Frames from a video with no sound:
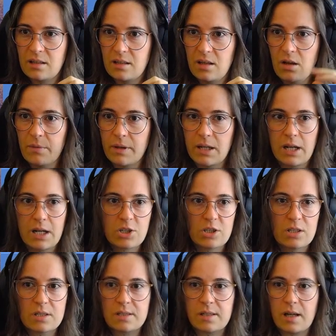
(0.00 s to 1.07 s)
oh, I can actually
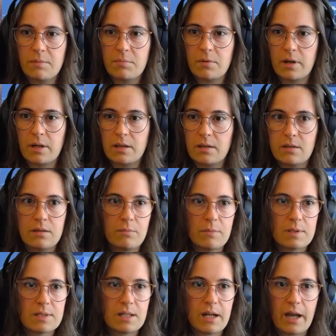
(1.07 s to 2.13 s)
just upgrade the
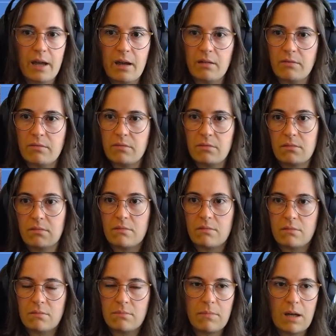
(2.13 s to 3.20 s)
ones that I have.
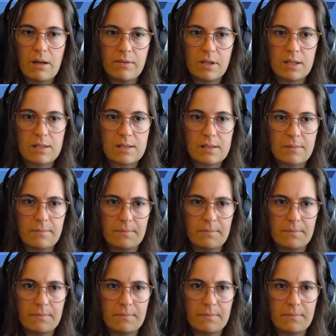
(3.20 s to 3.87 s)
Marvellous.